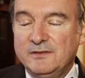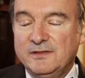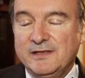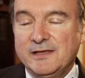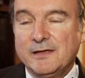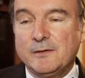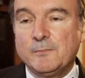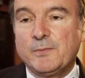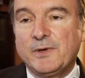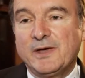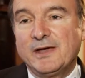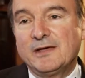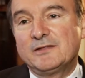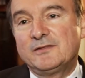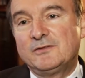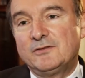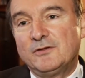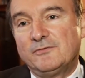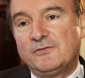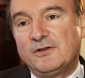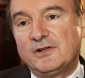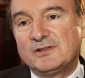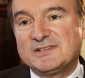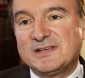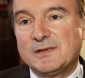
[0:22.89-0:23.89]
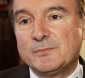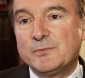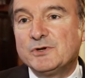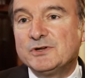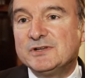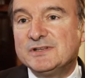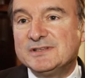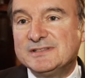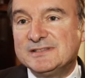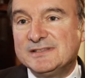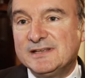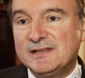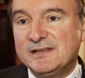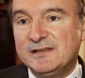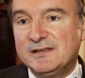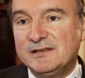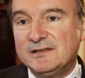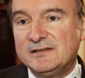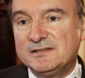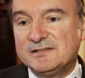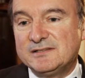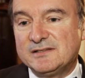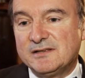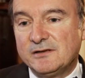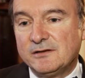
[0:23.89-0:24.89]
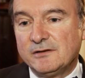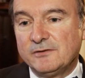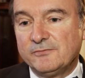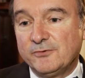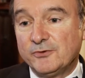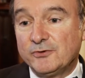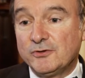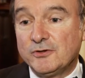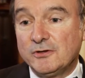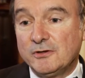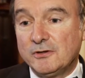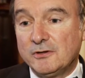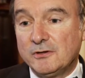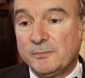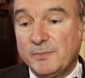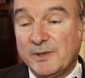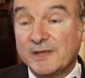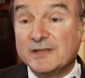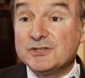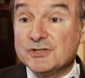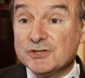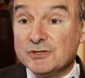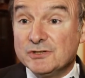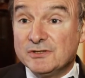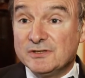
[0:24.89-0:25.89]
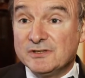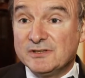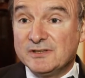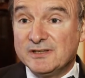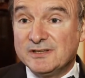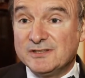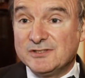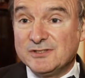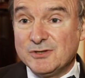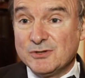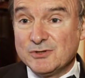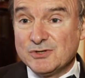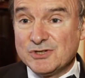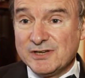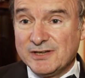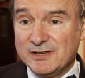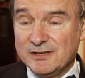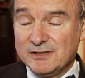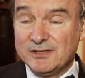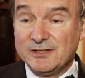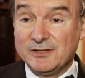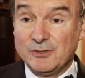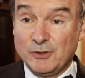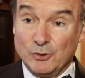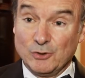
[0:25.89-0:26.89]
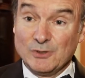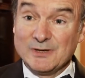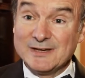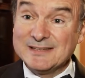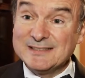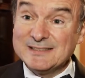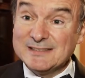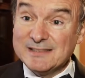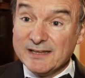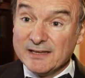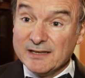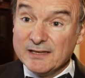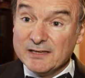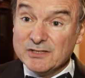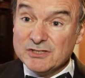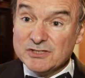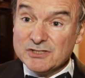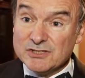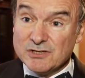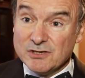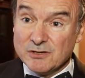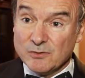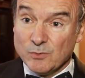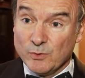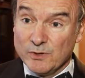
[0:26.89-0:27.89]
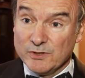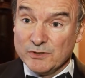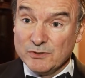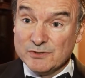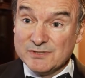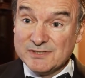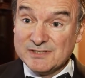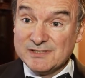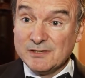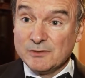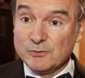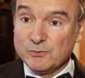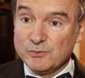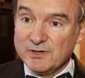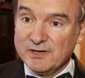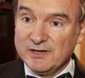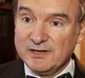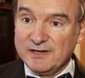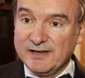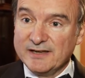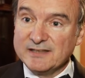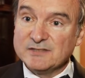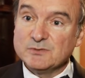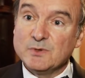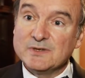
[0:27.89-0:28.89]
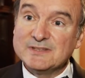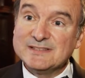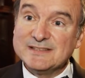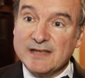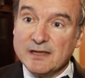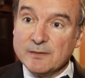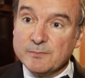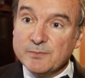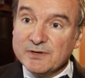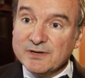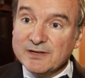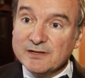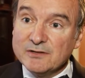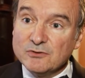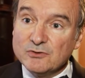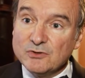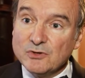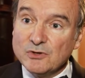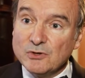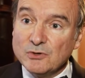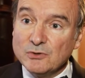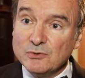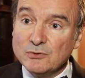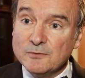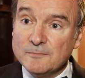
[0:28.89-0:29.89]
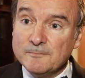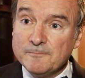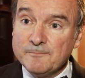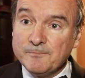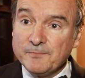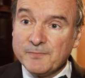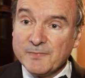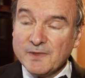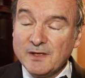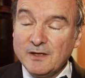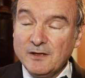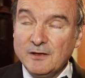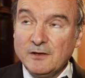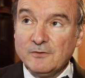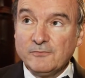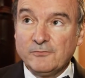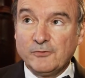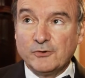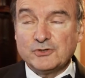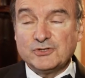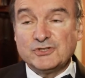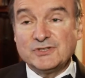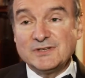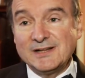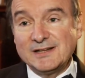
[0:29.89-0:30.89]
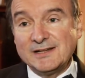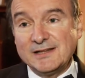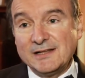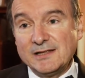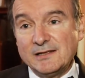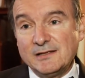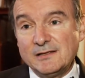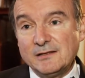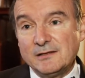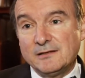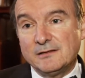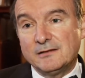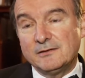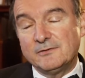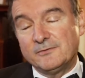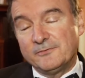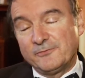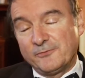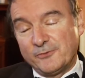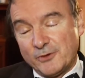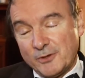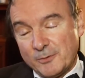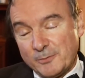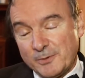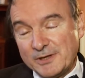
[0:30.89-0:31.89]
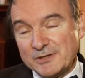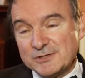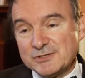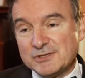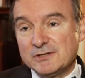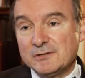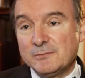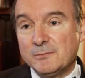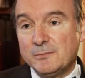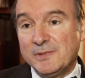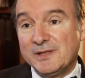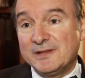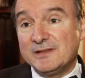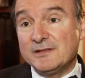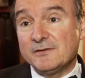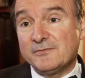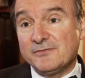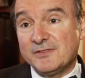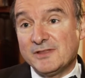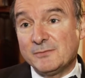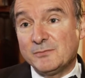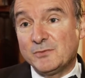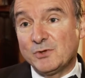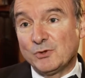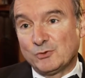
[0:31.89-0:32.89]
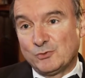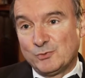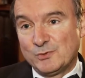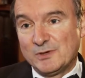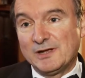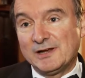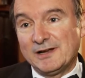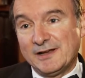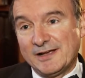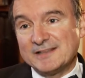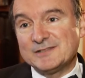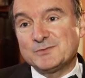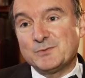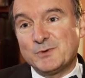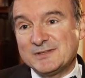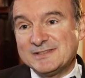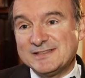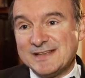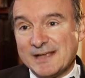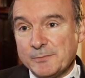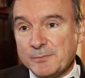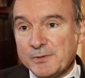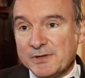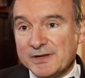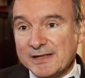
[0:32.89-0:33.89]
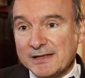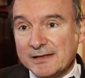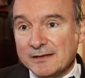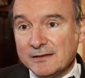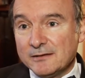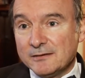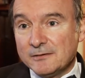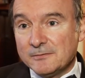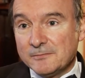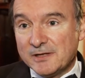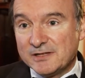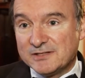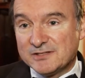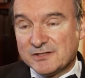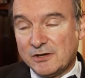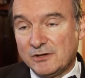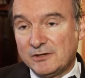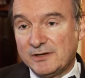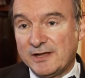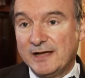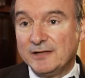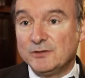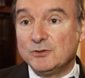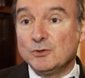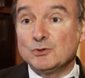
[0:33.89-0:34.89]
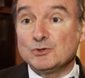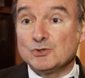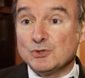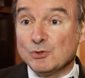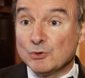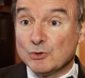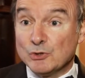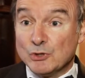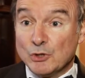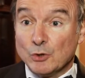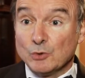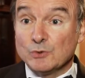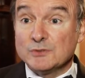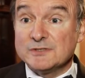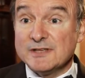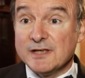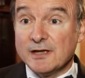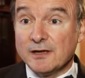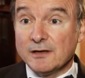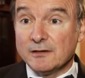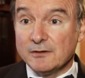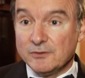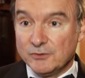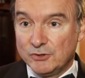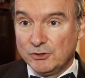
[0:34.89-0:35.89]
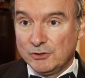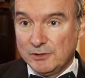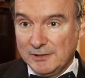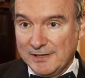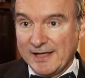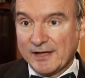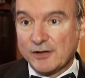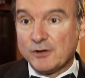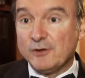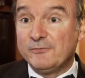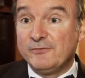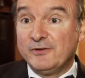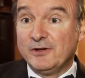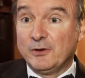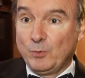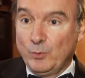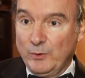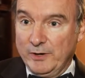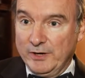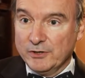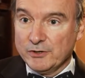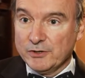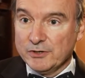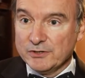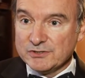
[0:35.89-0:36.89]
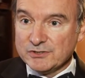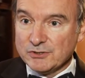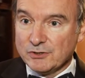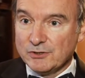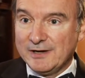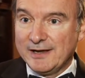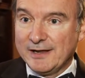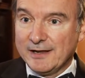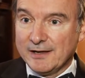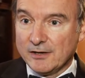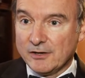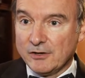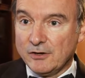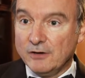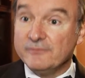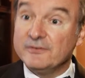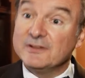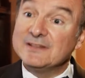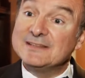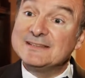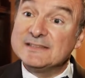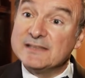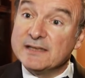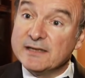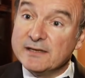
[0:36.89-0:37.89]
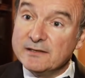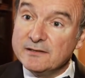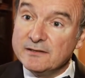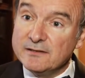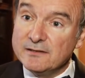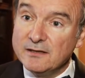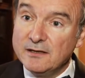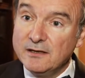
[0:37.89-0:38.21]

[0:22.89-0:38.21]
The impact of Alzheimer's disease for the patient is usually in the early stage when you still realize what's happening to you. Fortunately, for the patient, many of them don't realize what's happening. It's called anosognosia, lack of awareness or lack of insight.